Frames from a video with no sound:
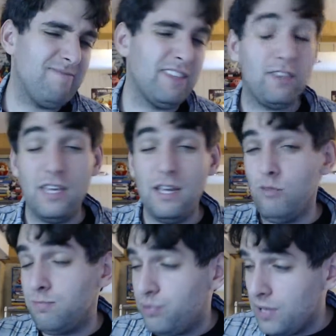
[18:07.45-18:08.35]
The theme
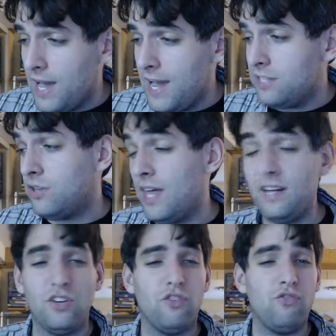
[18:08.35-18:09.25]
was play, so that
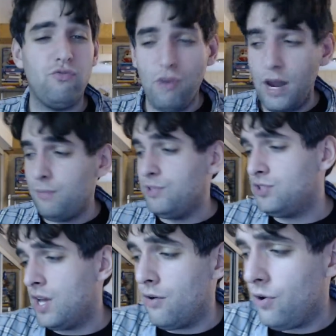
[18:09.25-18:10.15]
is incredibly
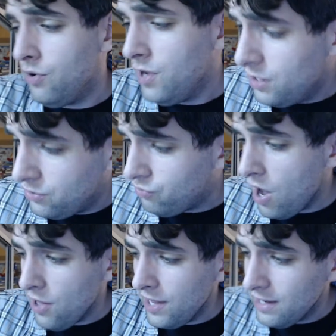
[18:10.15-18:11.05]
general.
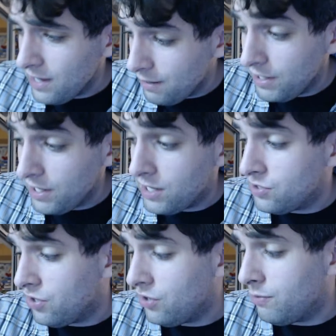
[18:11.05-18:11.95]
Drawing can be
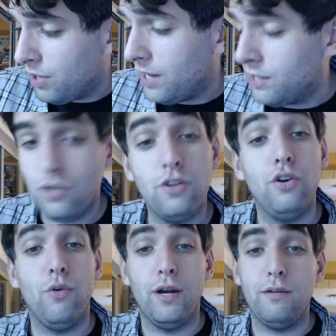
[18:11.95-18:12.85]
considered play, so you
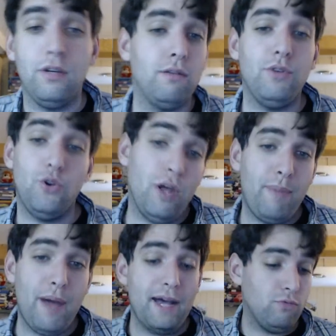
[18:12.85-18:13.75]
know what? You get a
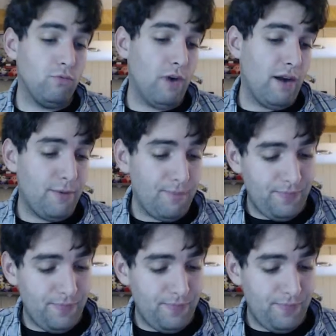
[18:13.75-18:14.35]
pass. Whatever.